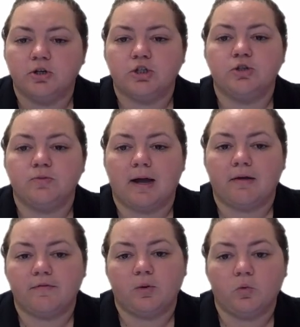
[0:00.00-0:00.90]
2 out
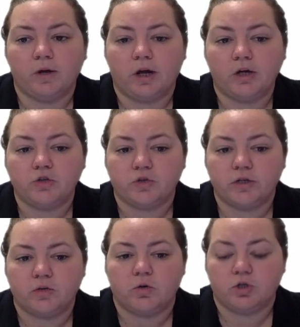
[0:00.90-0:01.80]
of the
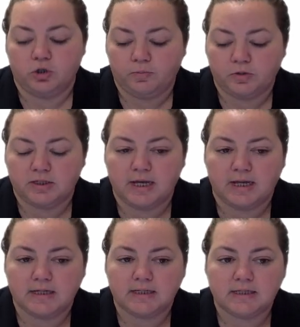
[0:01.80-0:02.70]
100 or 2%,